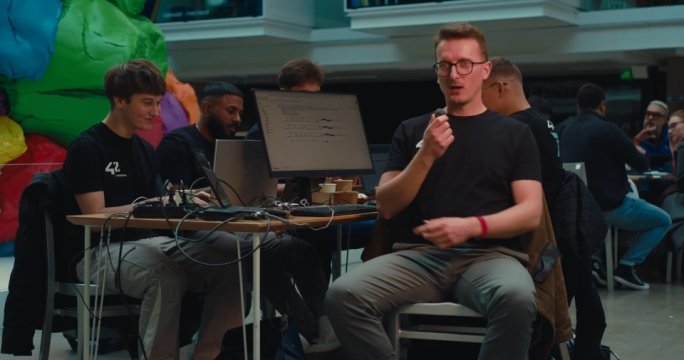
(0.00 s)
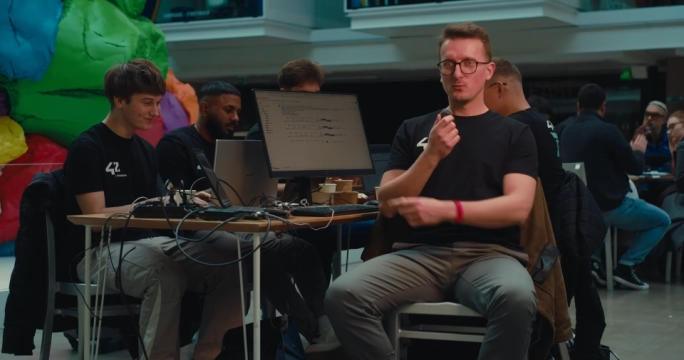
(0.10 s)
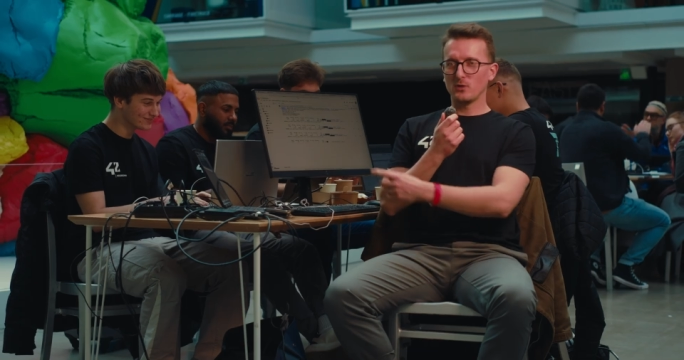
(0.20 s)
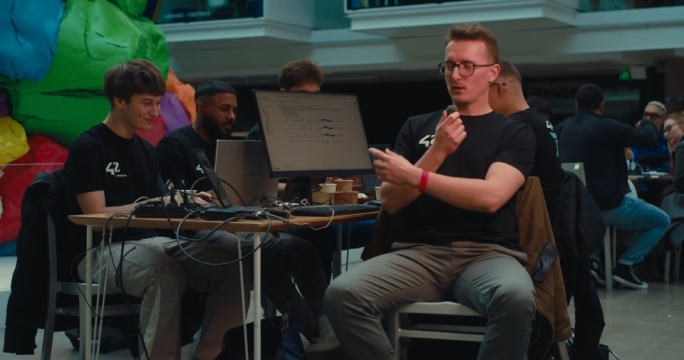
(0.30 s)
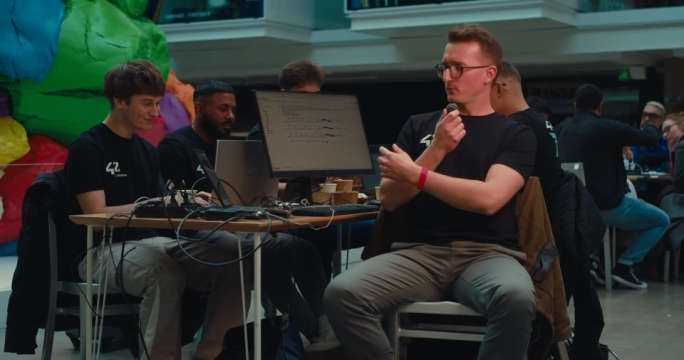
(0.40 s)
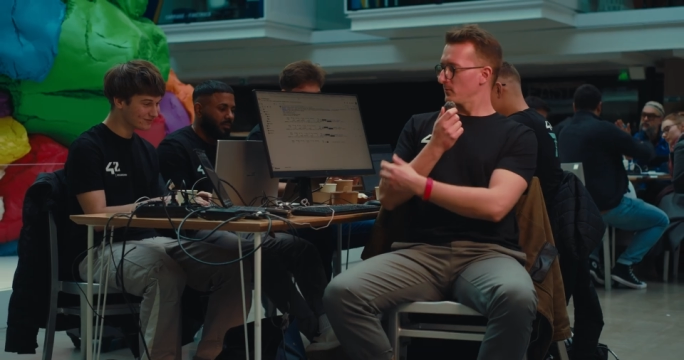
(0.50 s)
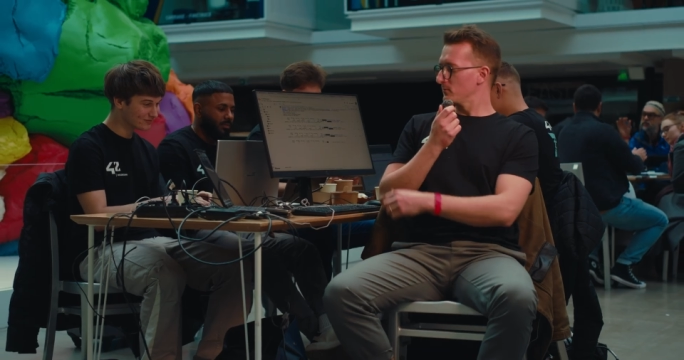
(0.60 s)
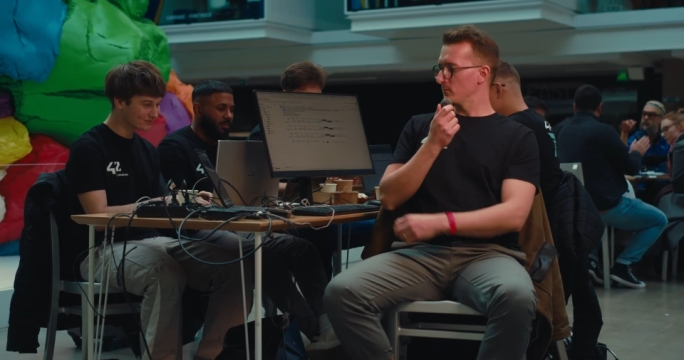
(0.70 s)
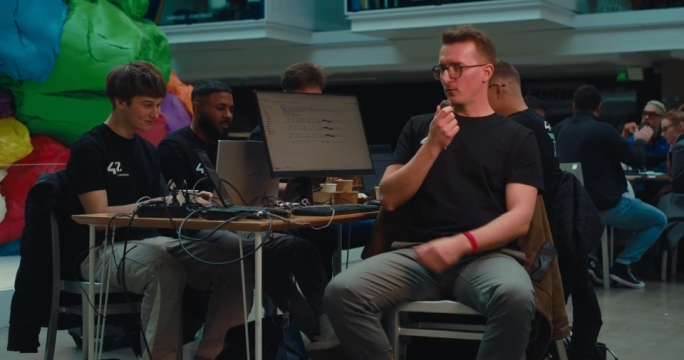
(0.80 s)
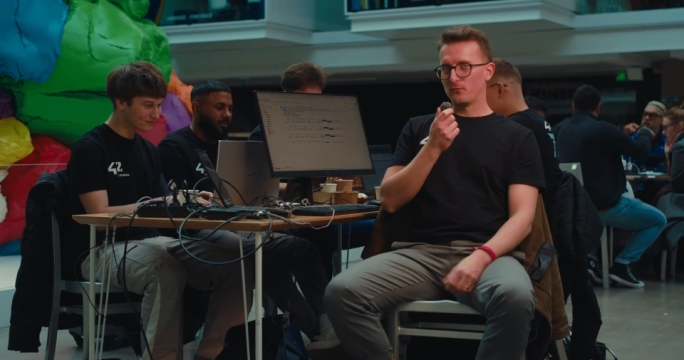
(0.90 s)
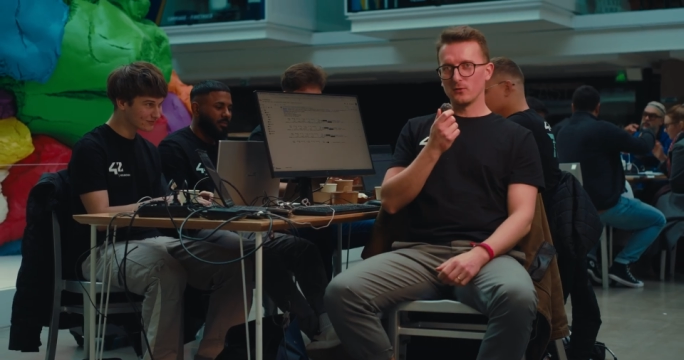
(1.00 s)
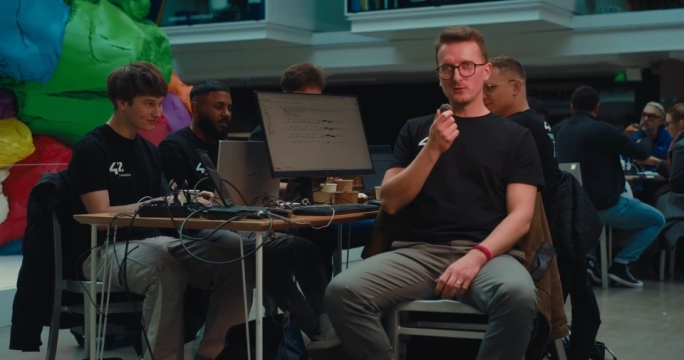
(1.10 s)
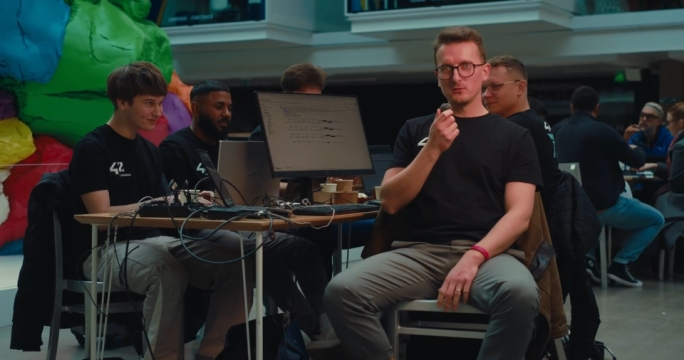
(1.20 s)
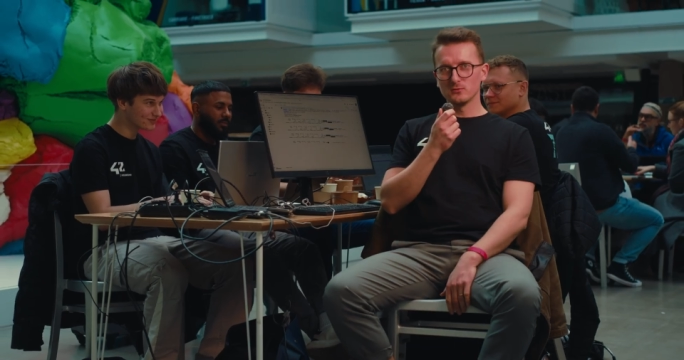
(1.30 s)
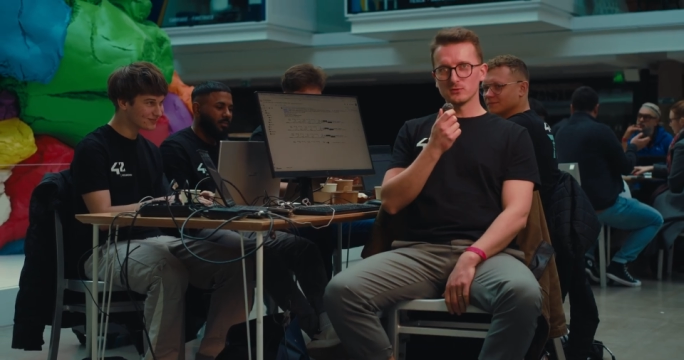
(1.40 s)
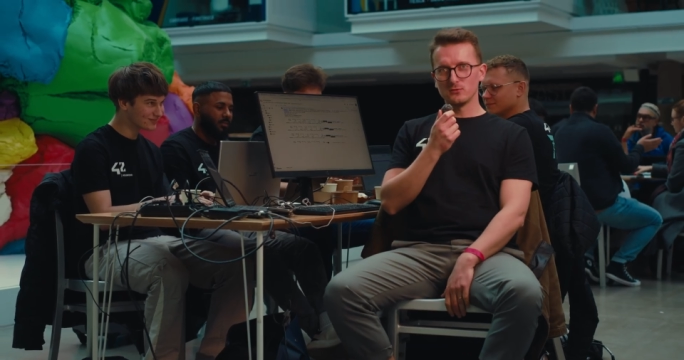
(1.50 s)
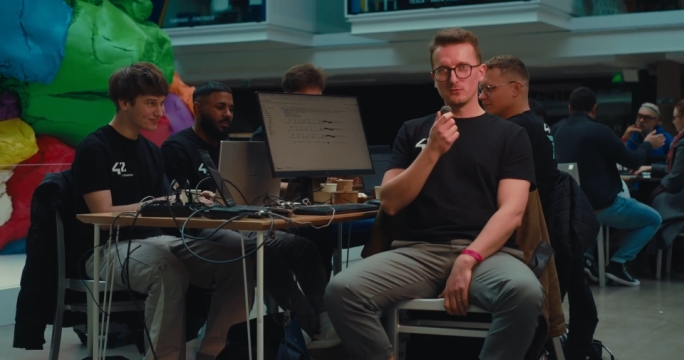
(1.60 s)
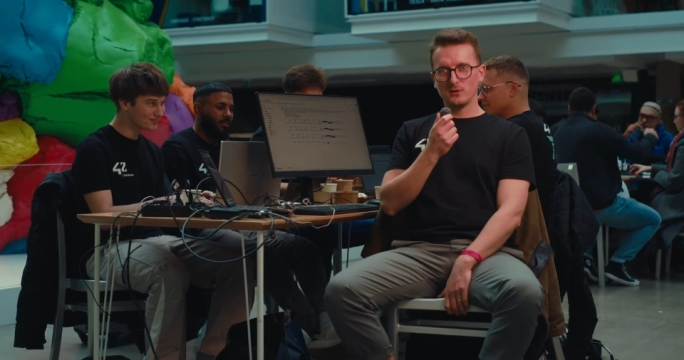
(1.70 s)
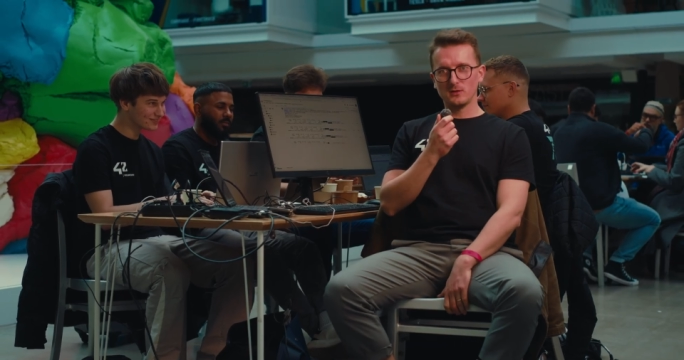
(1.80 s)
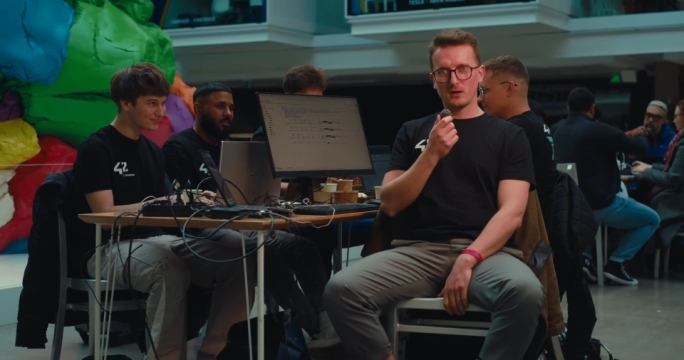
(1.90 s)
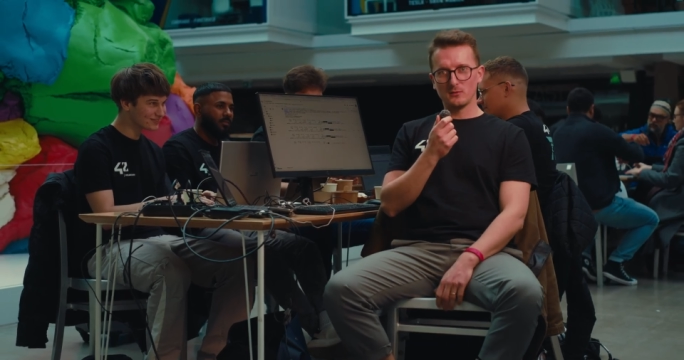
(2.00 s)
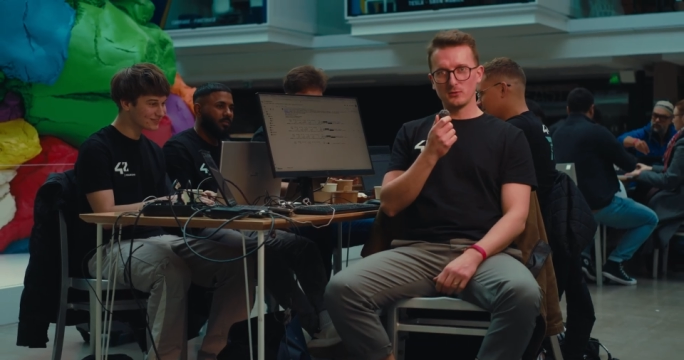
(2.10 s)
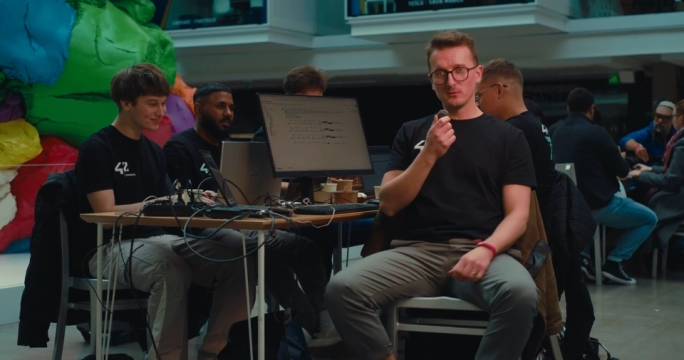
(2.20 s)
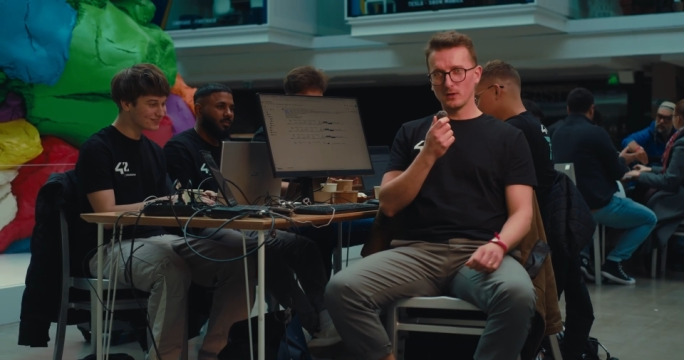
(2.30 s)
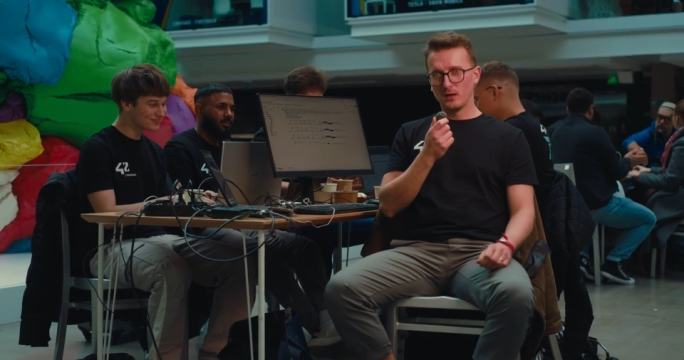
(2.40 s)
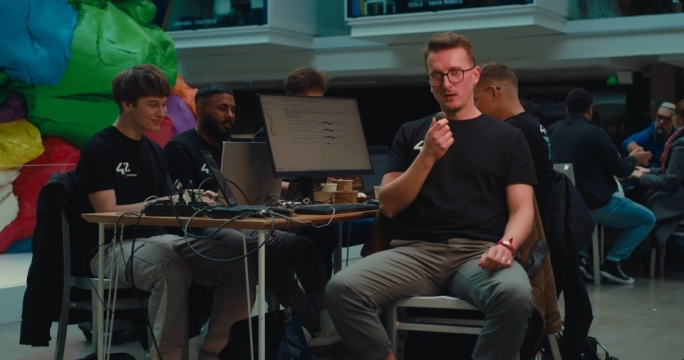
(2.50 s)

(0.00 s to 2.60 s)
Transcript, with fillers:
Speaker 1: And we are from forty-two school in Heilbronn.